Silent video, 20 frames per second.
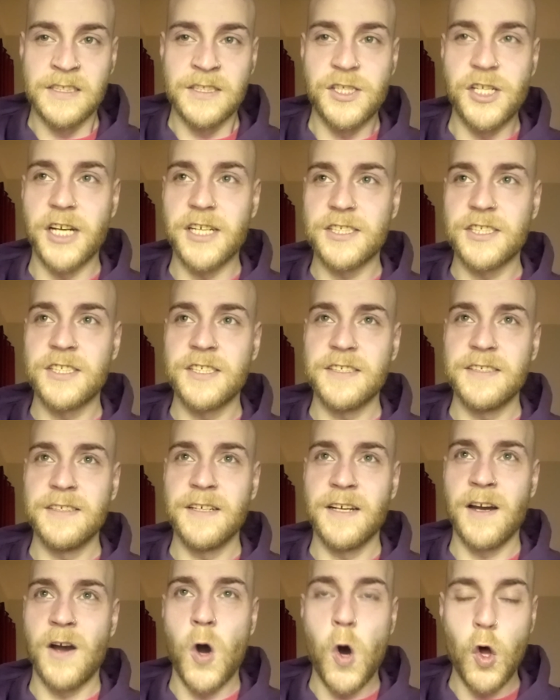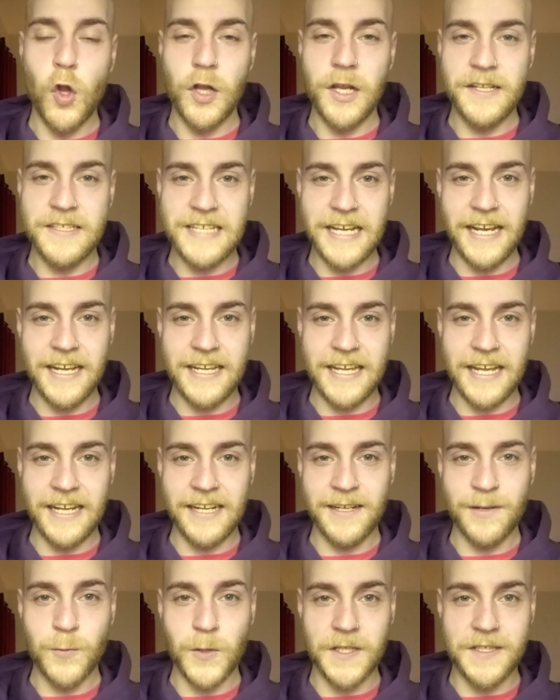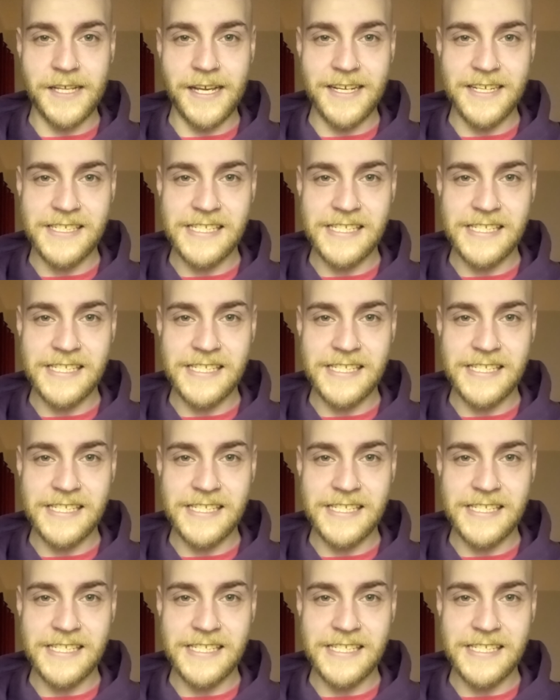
just only taking what they